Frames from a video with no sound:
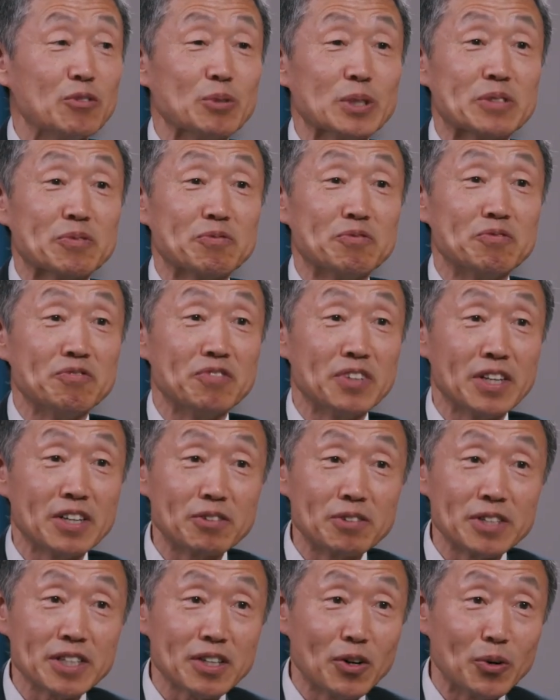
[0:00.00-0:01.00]
It was
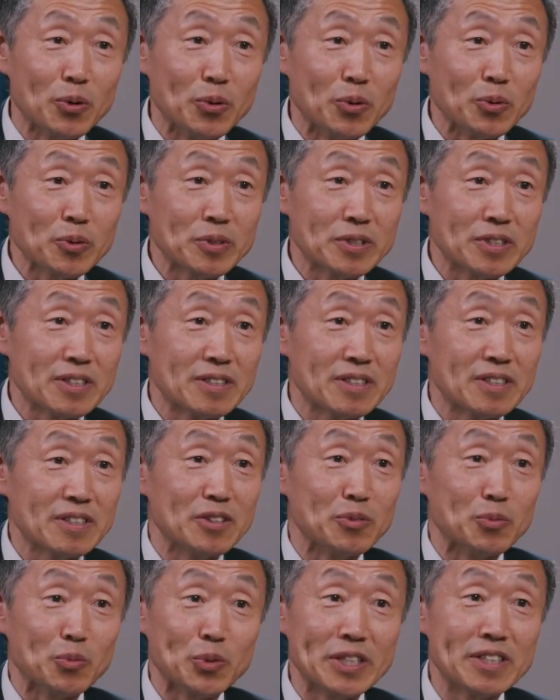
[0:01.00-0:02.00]
very cold
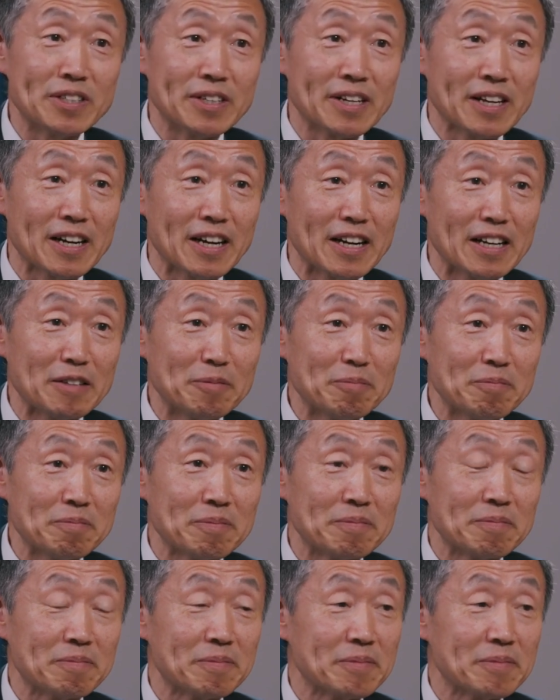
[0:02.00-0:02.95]
in wintertime,